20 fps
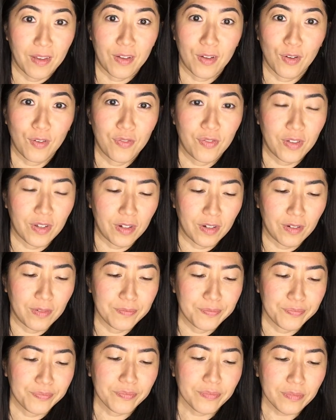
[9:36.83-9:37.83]
Go figure.
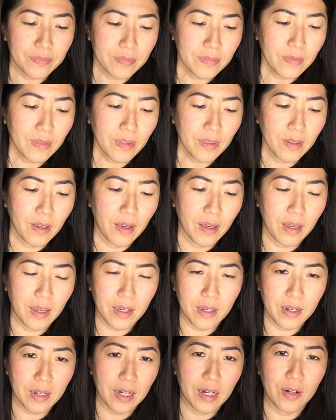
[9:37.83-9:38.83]

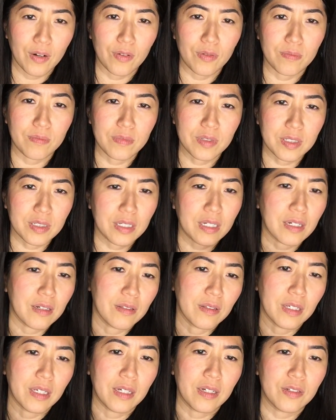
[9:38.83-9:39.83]
And I'll stick a
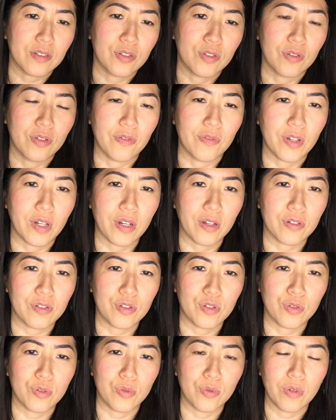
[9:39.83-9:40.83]
link to the video,
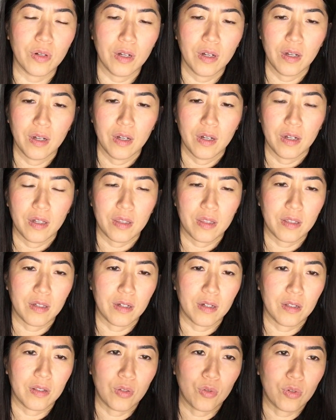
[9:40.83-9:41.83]
to
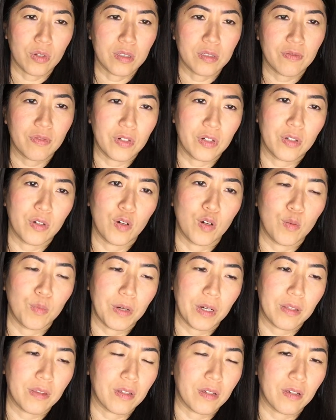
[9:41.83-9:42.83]
the Lauren's video
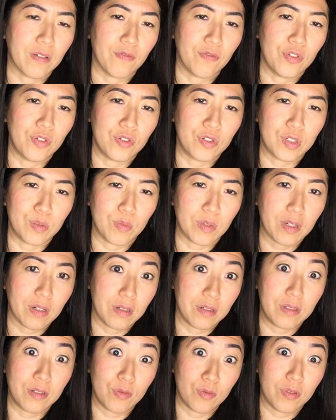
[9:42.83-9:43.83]
about the confusion,
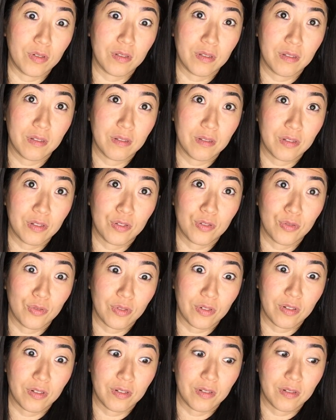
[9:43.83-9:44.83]
because it was so
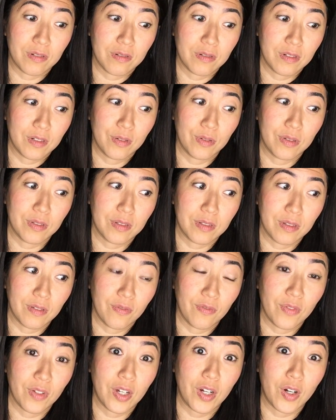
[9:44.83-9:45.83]
good. It was
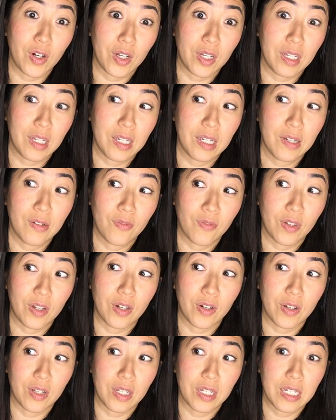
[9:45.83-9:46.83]
very,
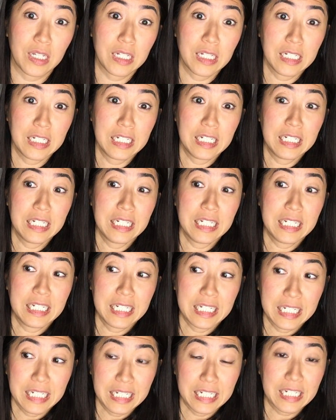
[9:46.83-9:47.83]
very
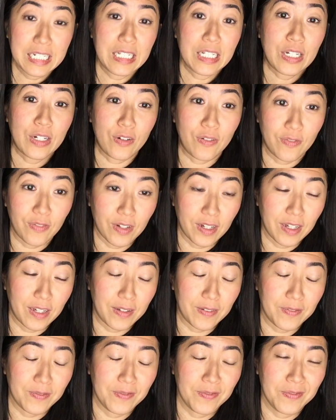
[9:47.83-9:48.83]
clarifying.